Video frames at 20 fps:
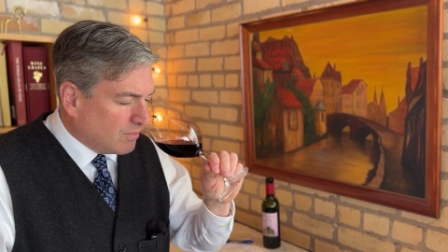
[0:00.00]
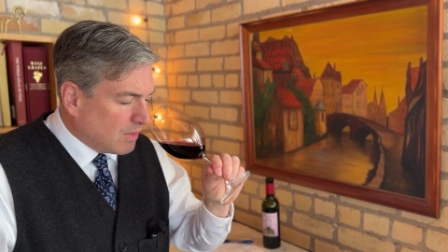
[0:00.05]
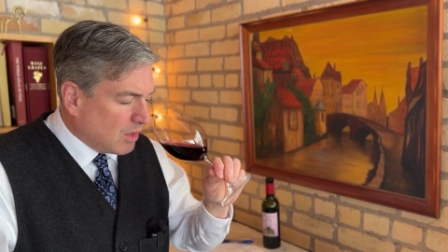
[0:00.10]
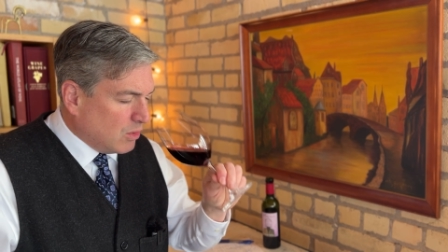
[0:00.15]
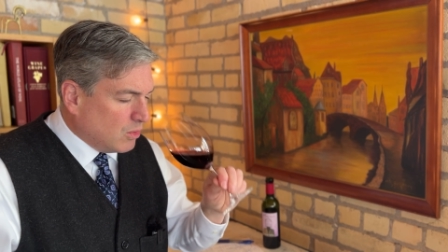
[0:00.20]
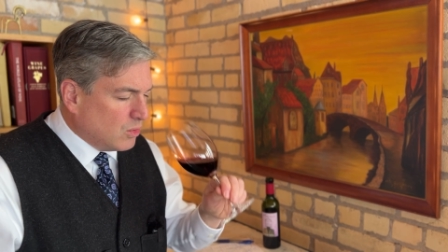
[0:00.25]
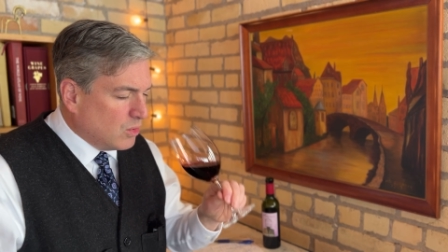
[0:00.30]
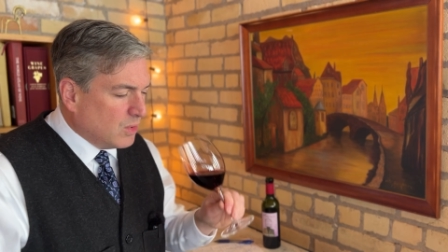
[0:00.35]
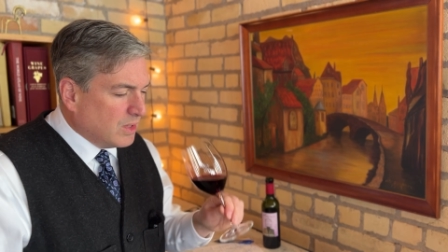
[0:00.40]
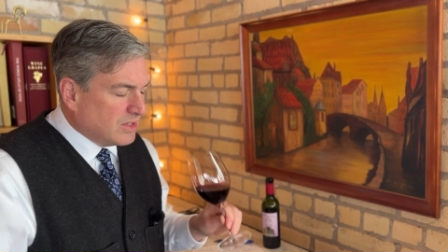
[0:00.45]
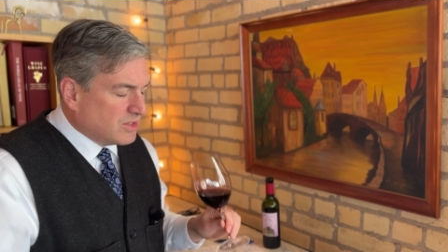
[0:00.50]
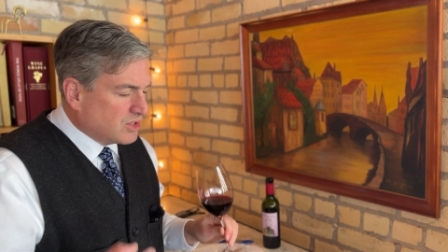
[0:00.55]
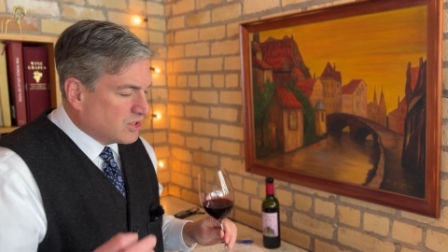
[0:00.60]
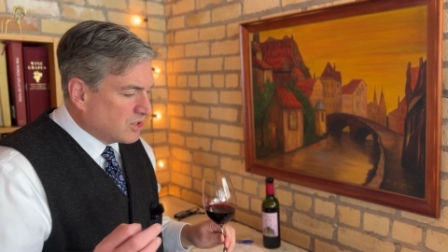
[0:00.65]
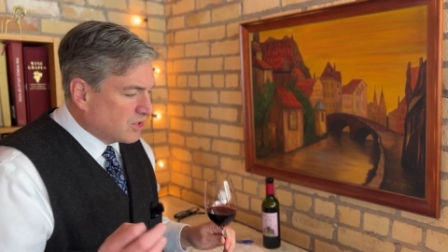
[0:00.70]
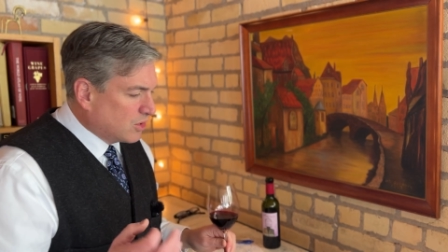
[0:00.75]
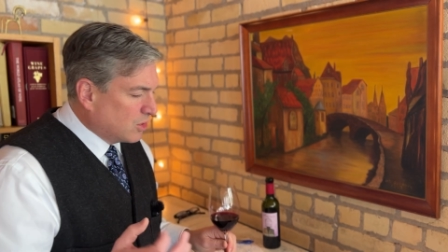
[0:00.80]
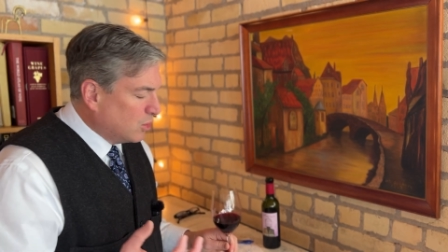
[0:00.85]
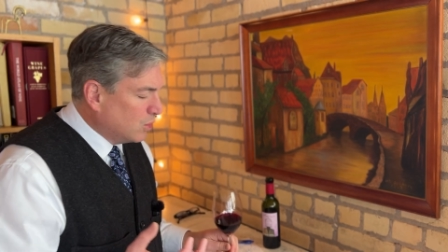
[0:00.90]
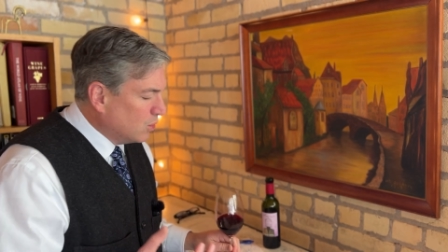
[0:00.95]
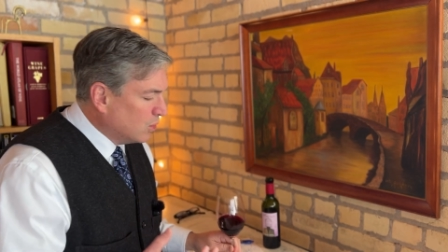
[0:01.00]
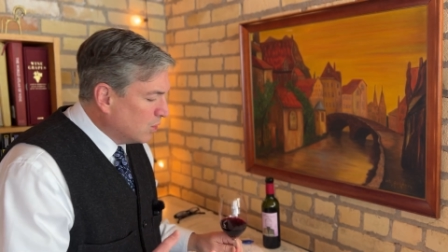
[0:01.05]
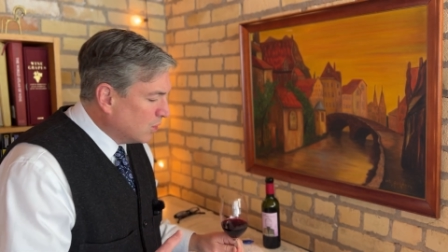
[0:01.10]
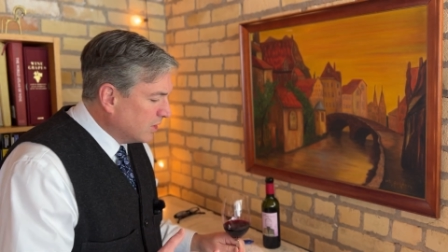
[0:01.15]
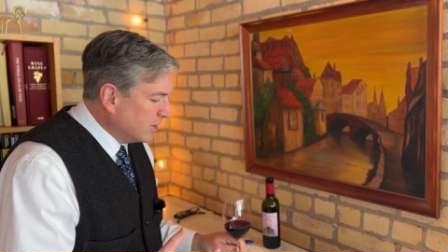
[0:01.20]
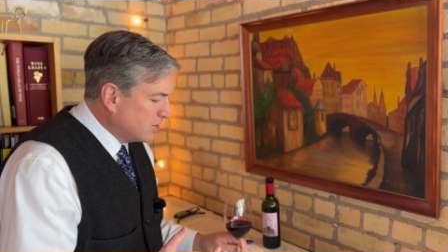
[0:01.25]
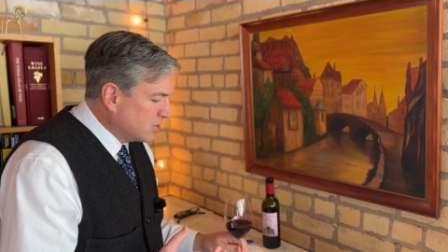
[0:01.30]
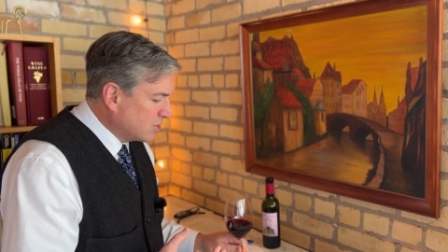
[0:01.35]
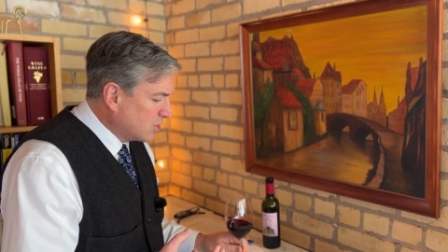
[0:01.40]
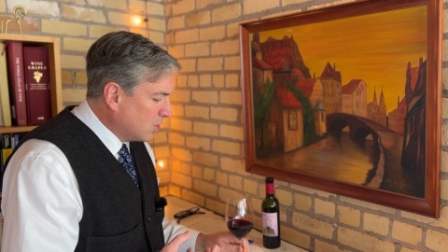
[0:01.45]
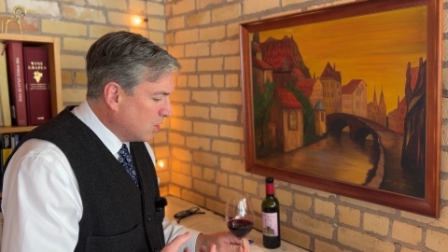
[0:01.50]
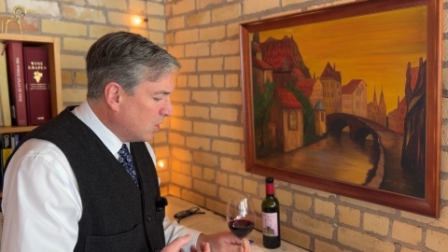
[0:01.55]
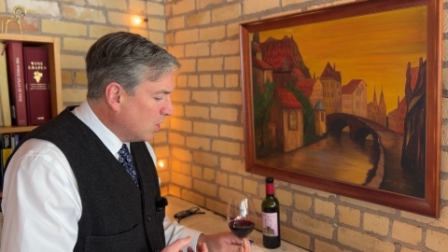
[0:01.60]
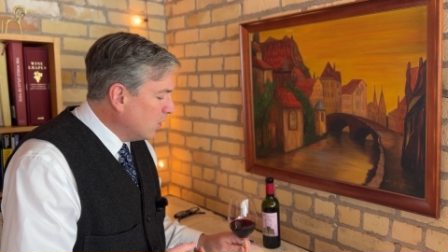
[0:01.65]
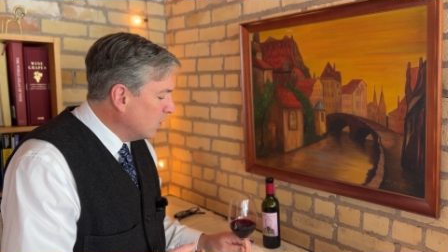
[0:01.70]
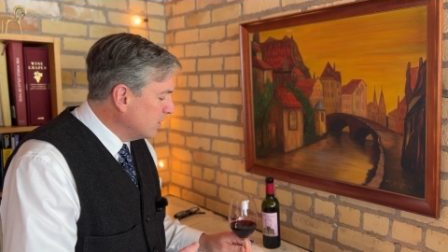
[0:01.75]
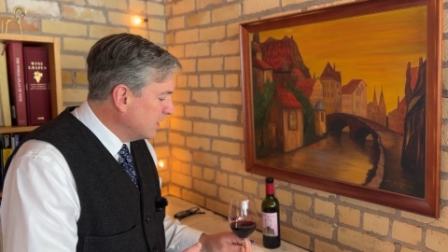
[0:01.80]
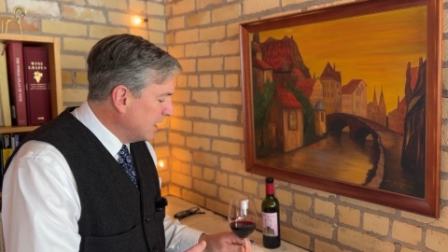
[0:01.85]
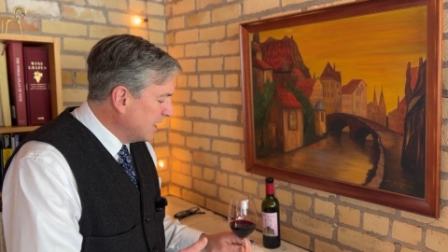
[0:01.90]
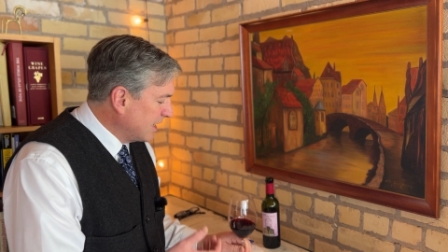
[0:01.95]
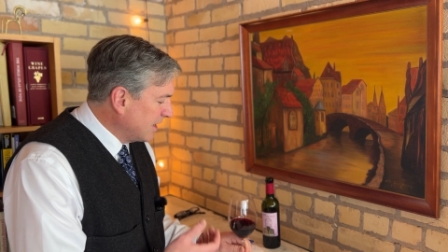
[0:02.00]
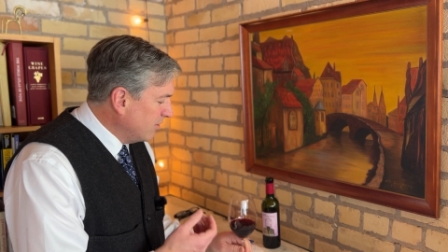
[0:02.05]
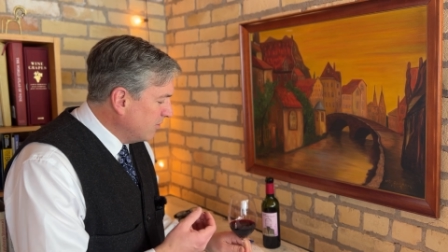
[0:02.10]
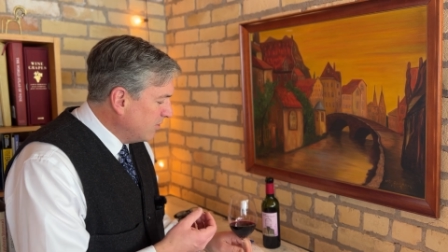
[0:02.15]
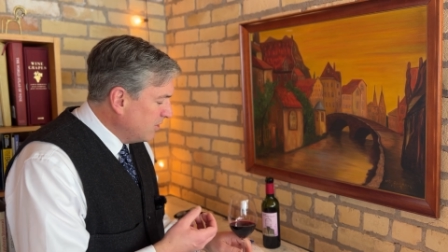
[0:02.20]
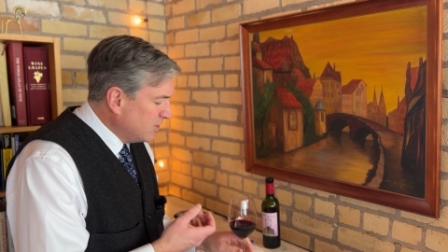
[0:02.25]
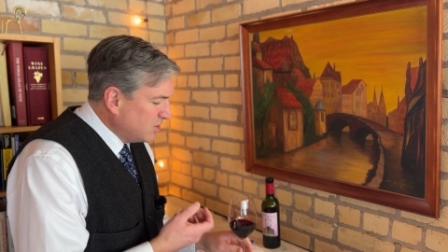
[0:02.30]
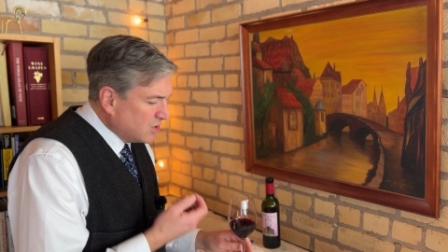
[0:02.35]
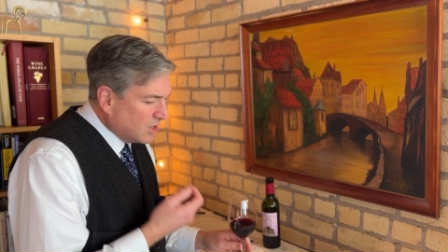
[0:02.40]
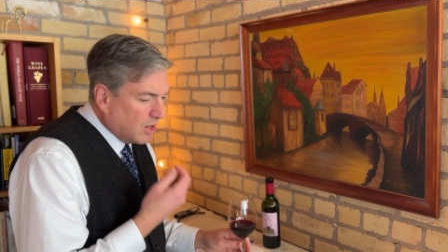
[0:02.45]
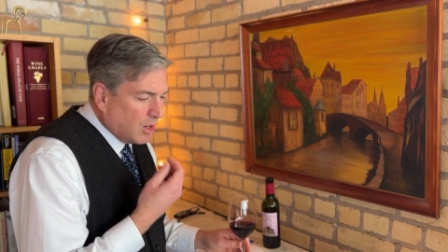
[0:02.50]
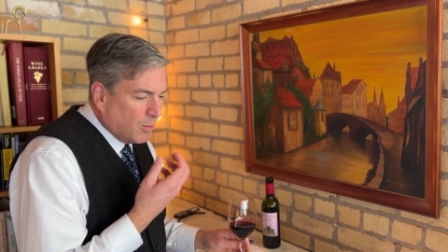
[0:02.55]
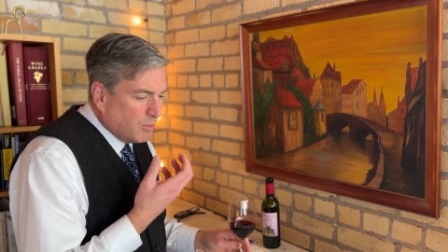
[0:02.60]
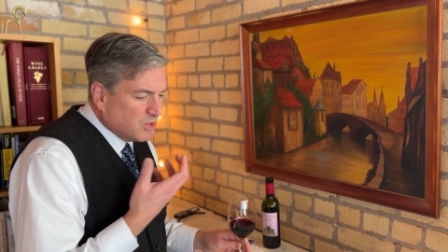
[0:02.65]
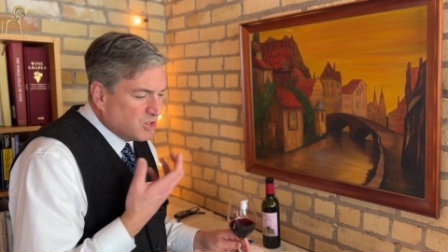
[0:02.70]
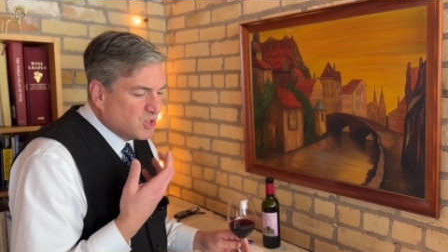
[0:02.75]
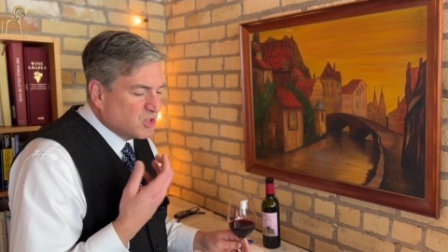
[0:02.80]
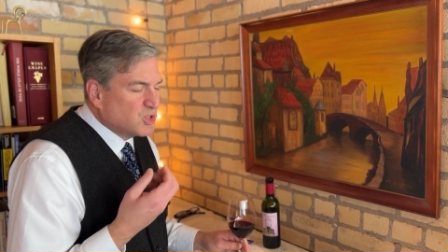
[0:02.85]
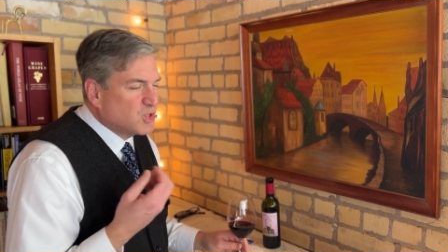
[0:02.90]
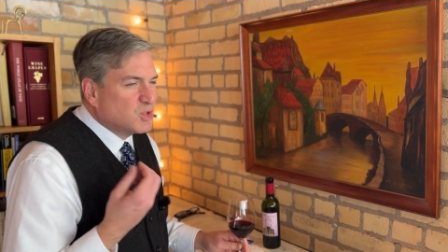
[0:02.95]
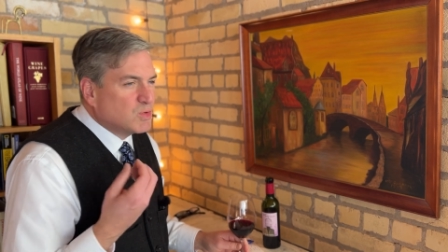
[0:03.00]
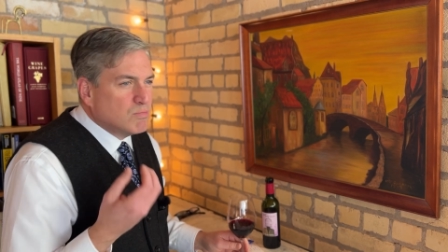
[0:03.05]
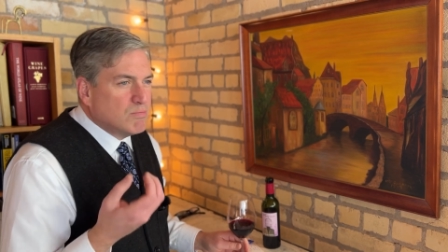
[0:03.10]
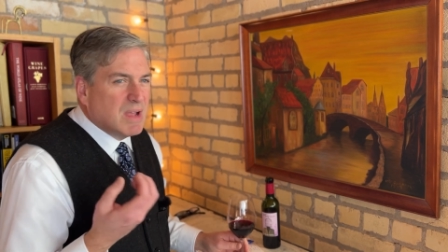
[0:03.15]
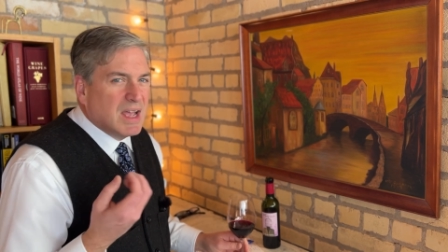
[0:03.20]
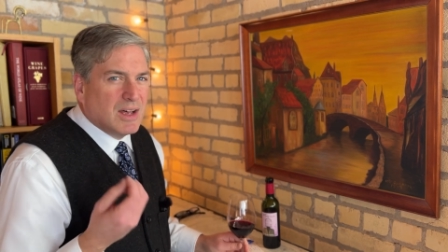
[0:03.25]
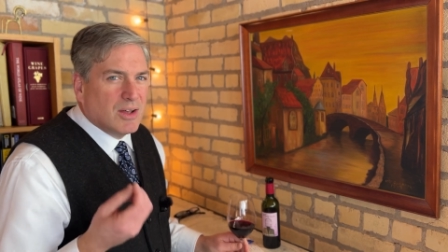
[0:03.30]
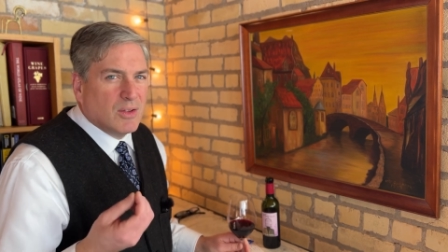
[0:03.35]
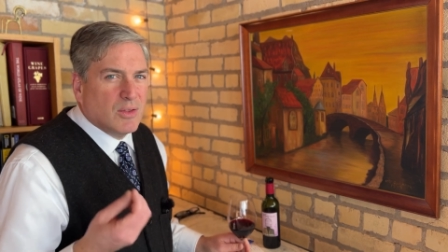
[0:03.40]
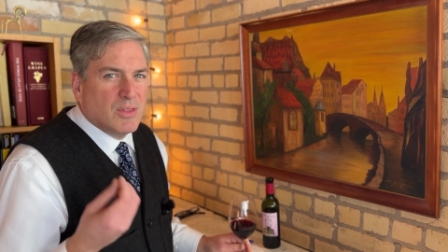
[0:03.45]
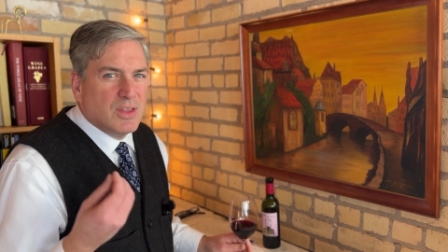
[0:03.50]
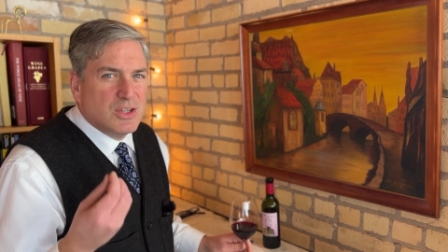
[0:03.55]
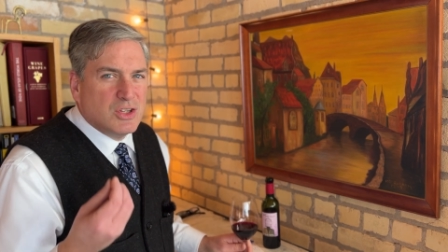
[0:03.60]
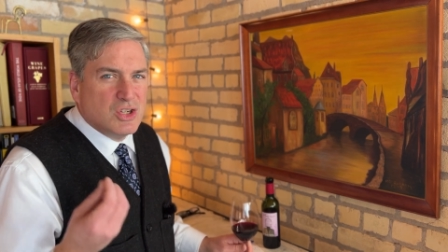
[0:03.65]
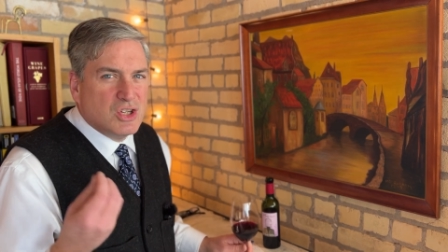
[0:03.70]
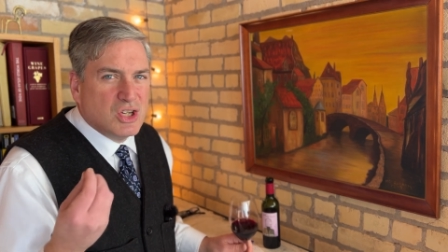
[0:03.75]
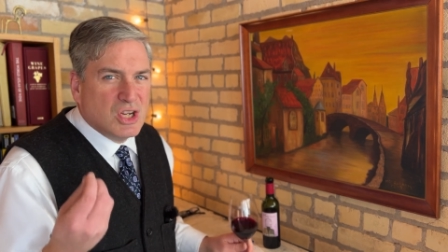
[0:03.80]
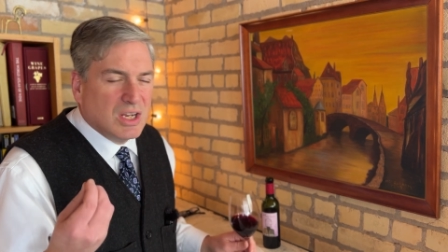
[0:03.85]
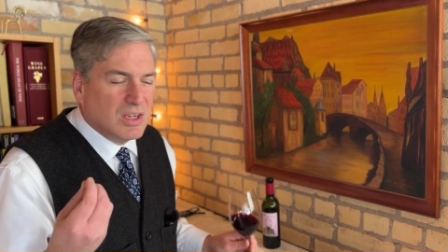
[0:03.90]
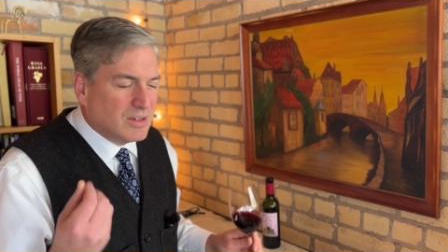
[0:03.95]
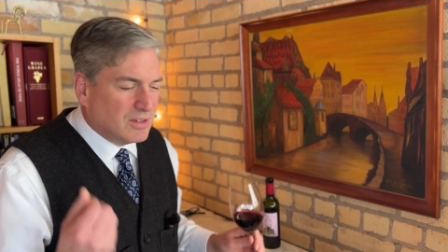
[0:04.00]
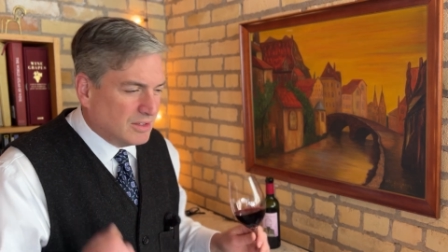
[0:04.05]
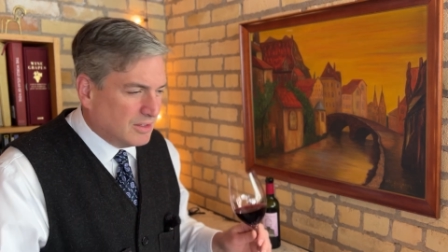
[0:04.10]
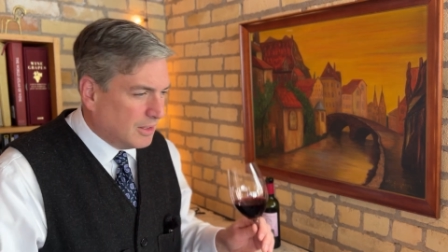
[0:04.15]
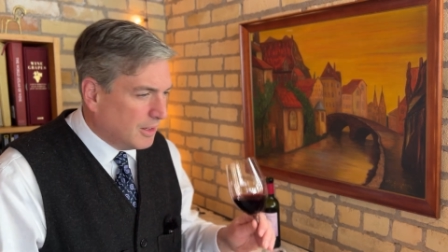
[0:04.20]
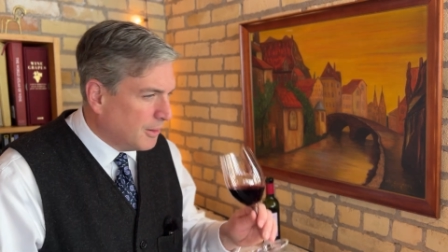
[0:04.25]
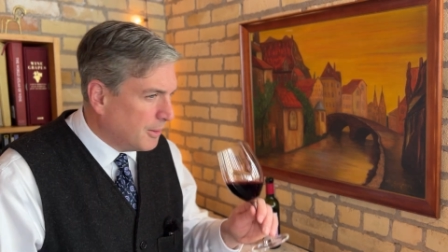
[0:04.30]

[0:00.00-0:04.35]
Ooh, it's cool, it's cold. I can almost smell the chill.